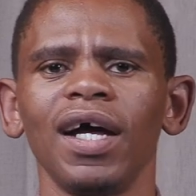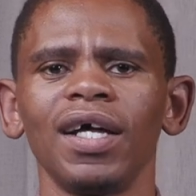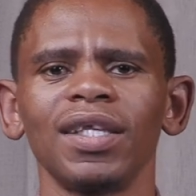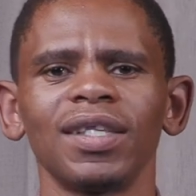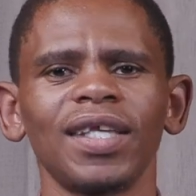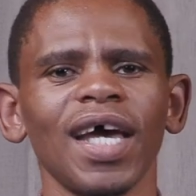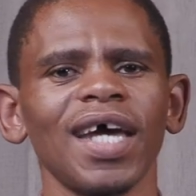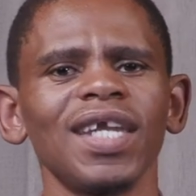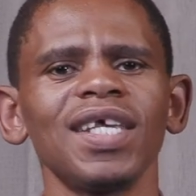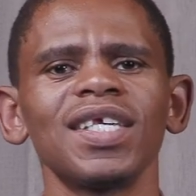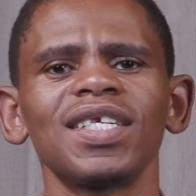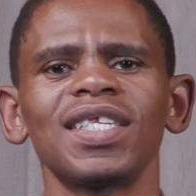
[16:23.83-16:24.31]

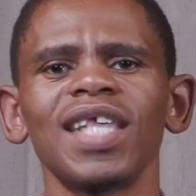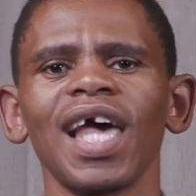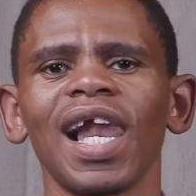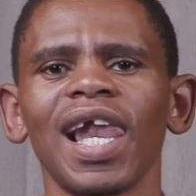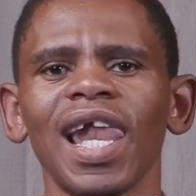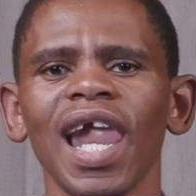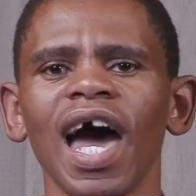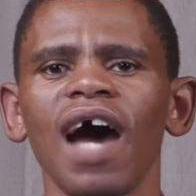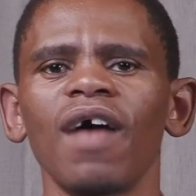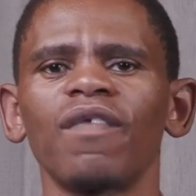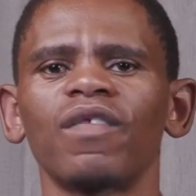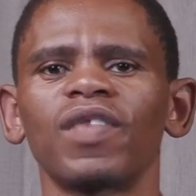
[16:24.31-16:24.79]
That is the
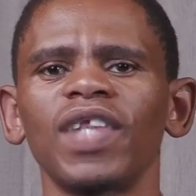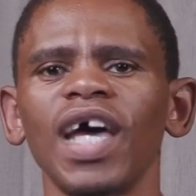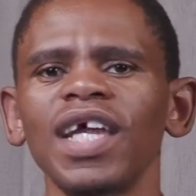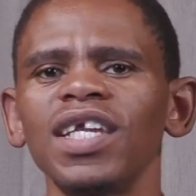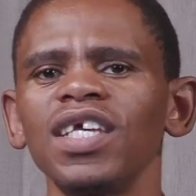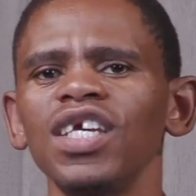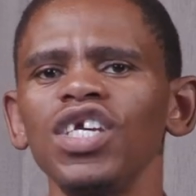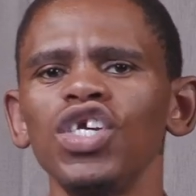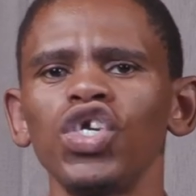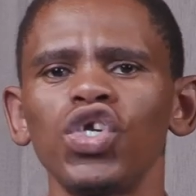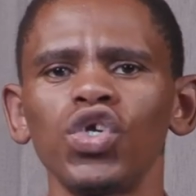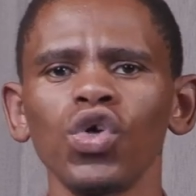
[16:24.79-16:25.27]
love that
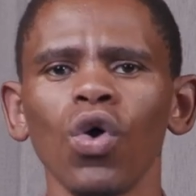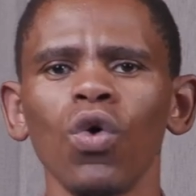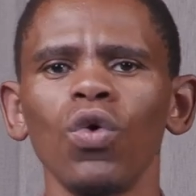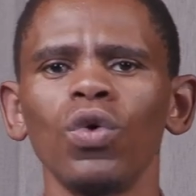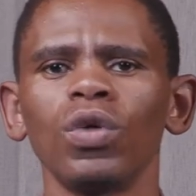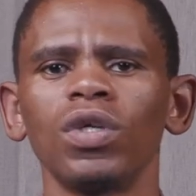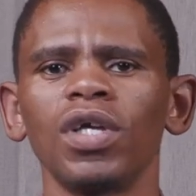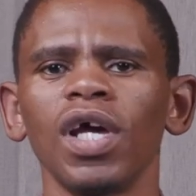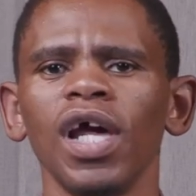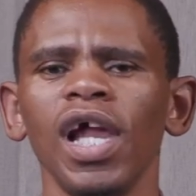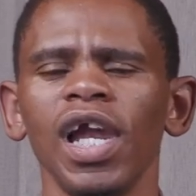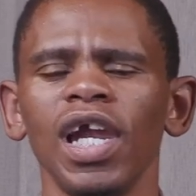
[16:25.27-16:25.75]
he
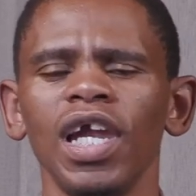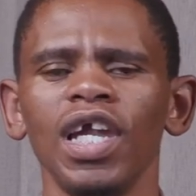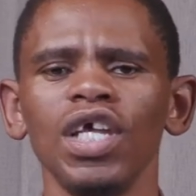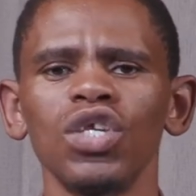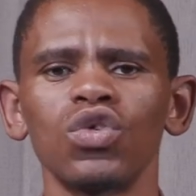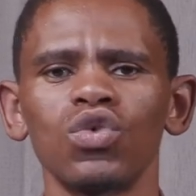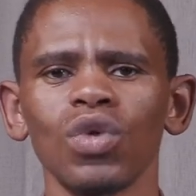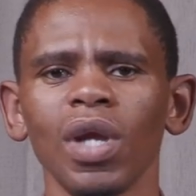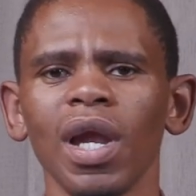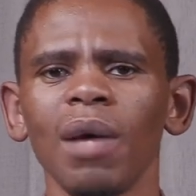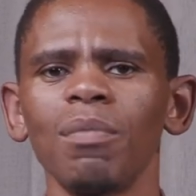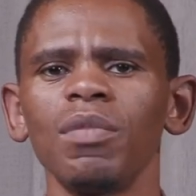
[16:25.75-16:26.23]
showed.
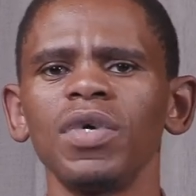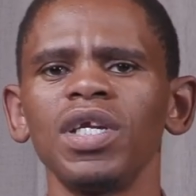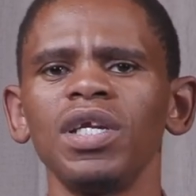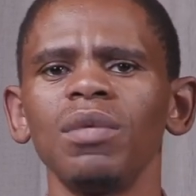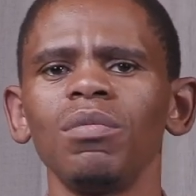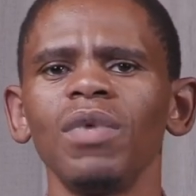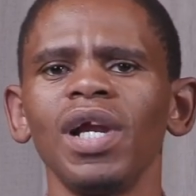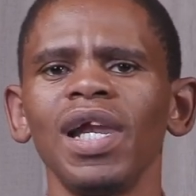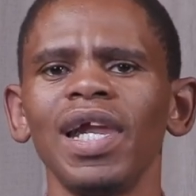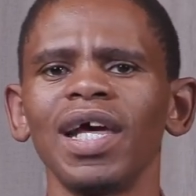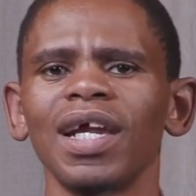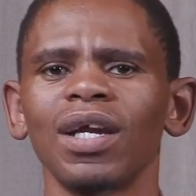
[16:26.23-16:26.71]
Lentswela
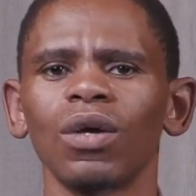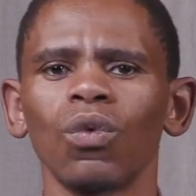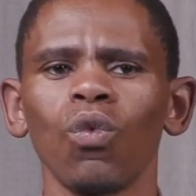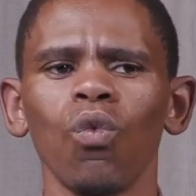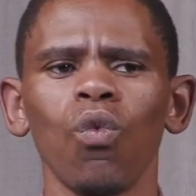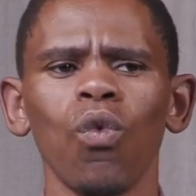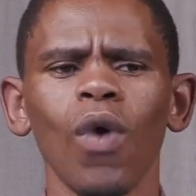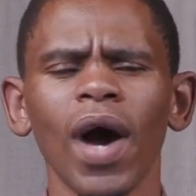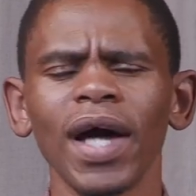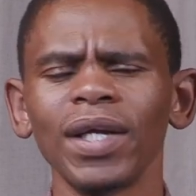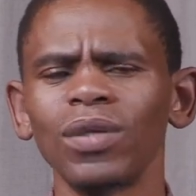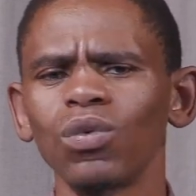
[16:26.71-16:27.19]
Modimo le re,
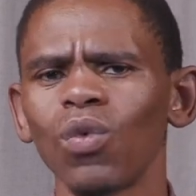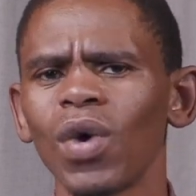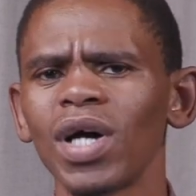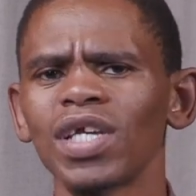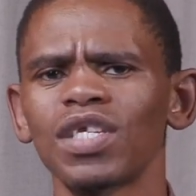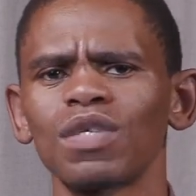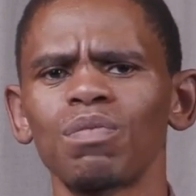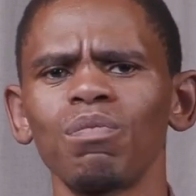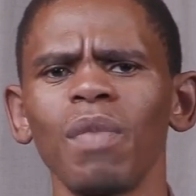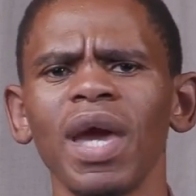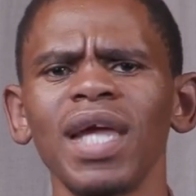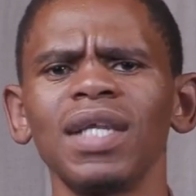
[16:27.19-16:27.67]
what
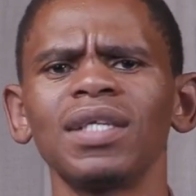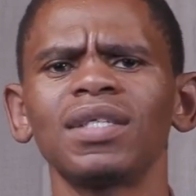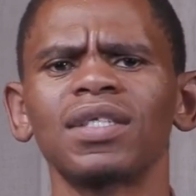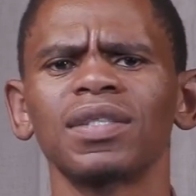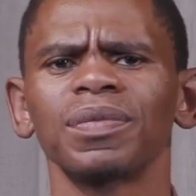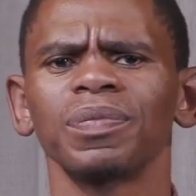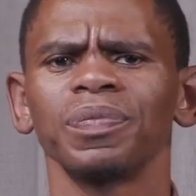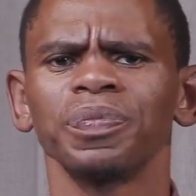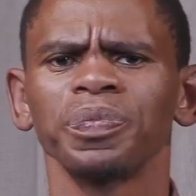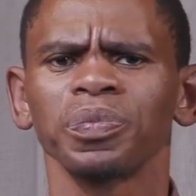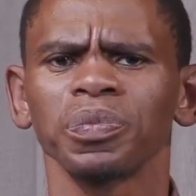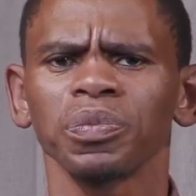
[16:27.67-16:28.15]
was meant
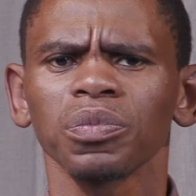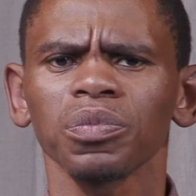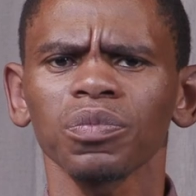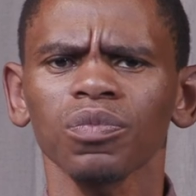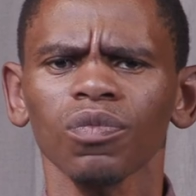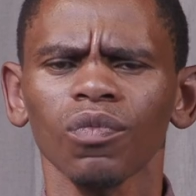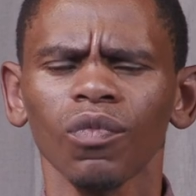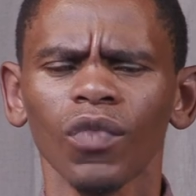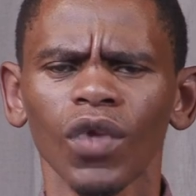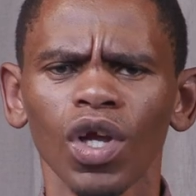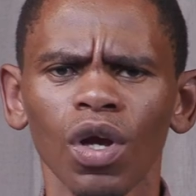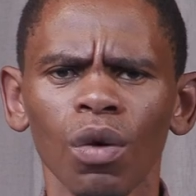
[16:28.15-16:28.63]

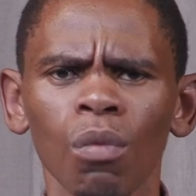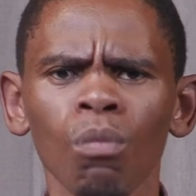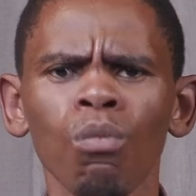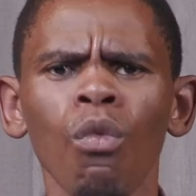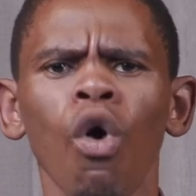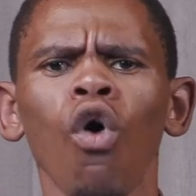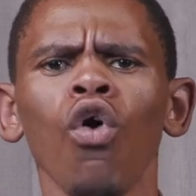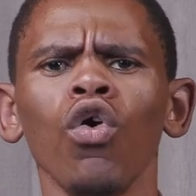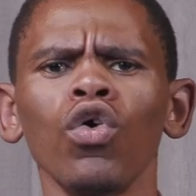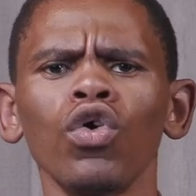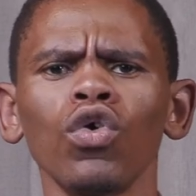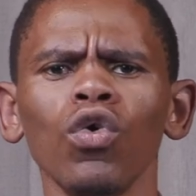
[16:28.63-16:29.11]

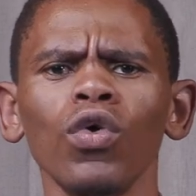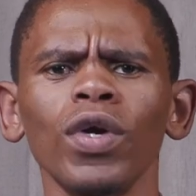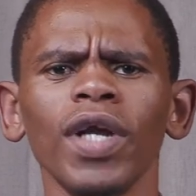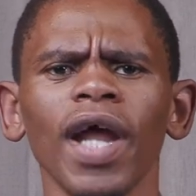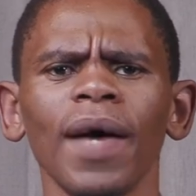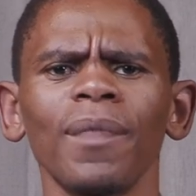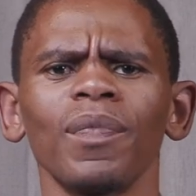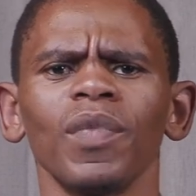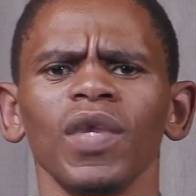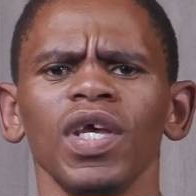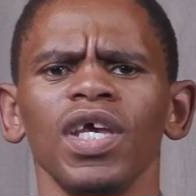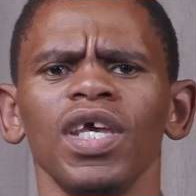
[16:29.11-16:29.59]

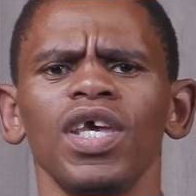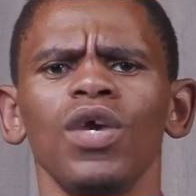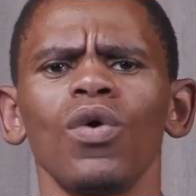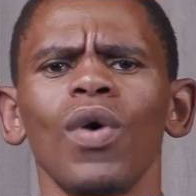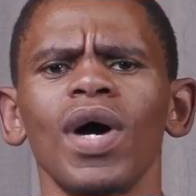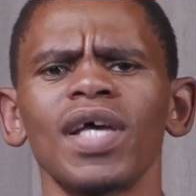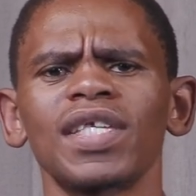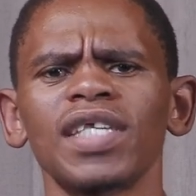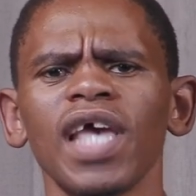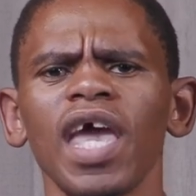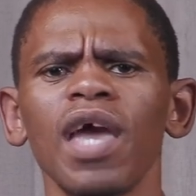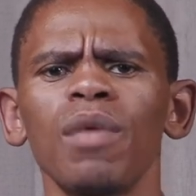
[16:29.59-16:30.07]
Mohorona, he
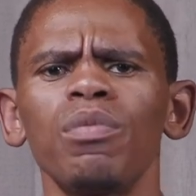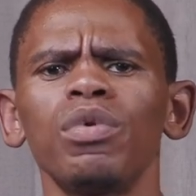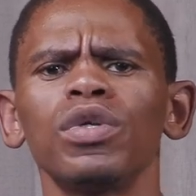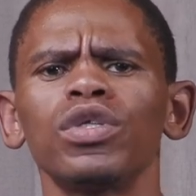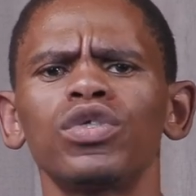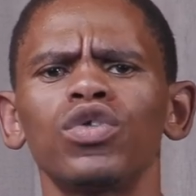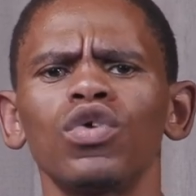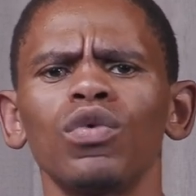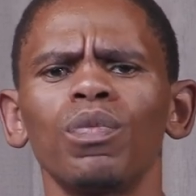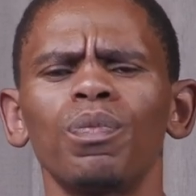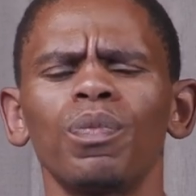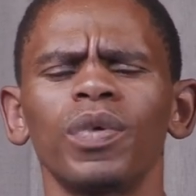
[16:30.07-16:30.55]
was able
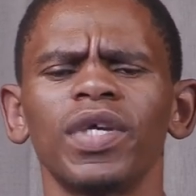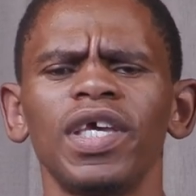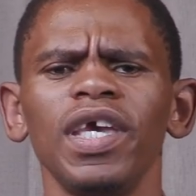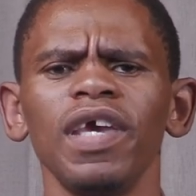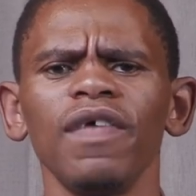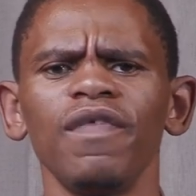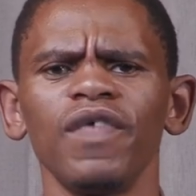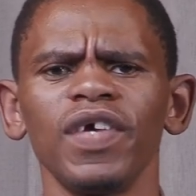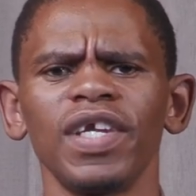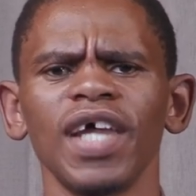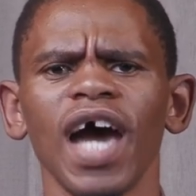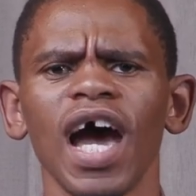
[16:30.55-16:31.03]
to
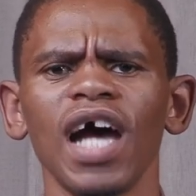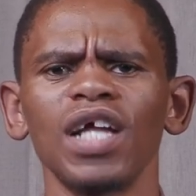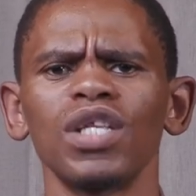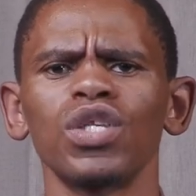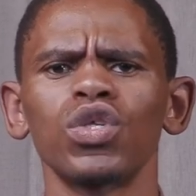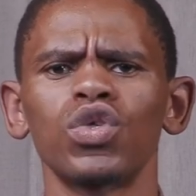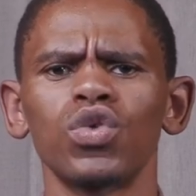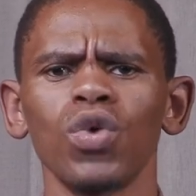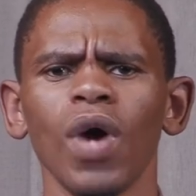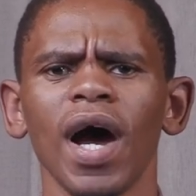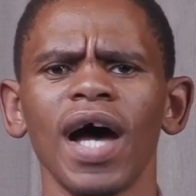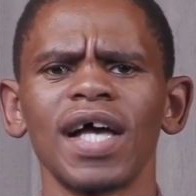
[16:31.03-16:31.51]
give it
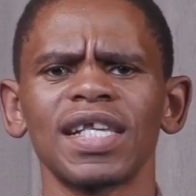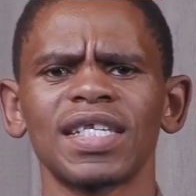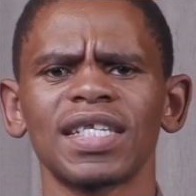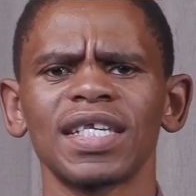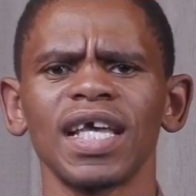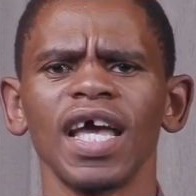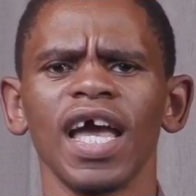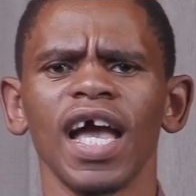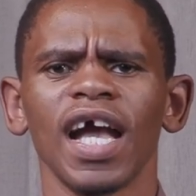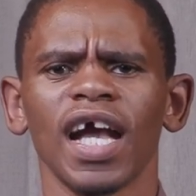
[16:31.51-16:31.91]
unto us.